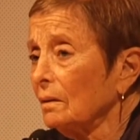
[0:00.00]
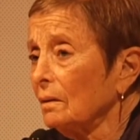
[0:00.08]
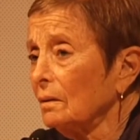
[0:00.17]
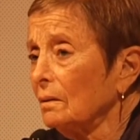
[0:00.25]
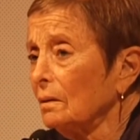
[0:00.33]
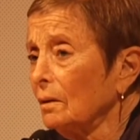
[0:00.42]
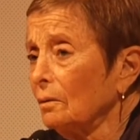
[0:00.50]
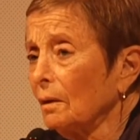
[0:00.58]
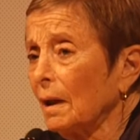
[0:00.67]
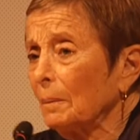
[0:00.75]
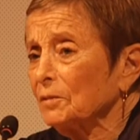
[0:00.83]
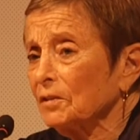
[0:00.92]
No,
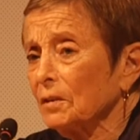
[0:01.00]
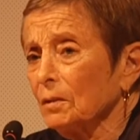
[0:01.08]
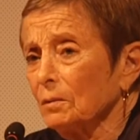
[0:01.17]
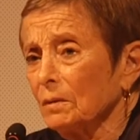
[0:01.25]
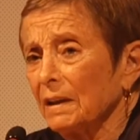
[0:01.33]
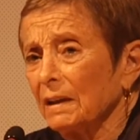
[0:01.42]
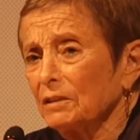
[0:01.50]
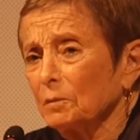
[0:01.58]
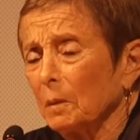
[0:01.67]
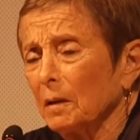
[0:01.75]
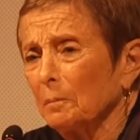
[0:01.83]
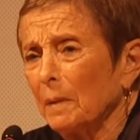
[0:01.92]
absolutely. It's
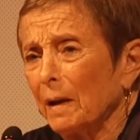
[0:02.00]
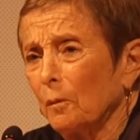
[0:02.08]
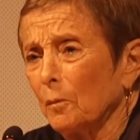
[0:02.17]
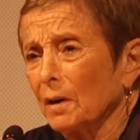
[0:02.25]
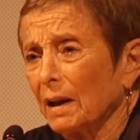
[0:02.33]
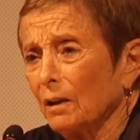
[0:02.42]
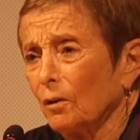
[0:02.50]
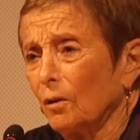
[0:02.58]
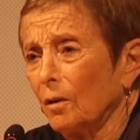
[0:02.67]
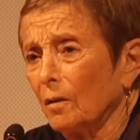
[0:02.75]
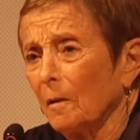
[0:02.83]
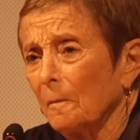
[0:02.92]
about what I
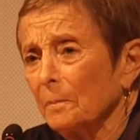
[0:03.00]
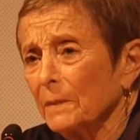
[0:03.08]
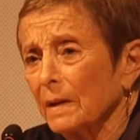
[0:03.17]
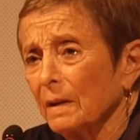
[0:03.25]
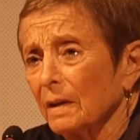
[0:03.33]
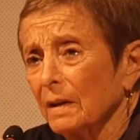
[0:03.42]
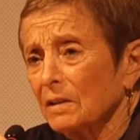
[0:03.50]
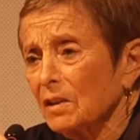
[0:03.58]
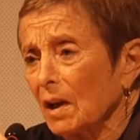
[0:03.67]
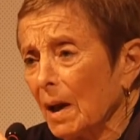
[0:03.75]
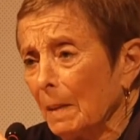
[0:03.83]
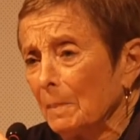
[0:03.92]
call
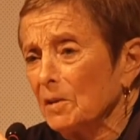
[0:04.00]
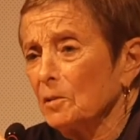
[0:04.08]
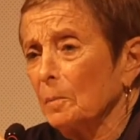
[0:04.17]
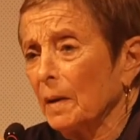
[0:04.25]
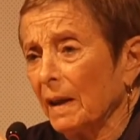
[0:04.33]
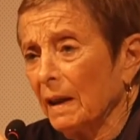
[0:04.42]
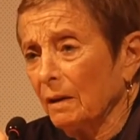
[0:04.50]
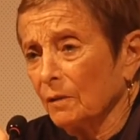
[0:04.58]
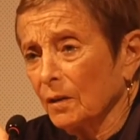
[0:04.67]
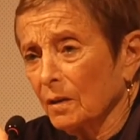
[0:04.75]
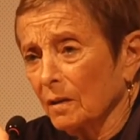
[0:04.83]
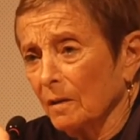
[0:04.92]
timed
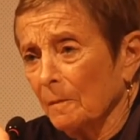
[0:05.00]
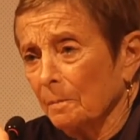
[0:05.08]
behavior.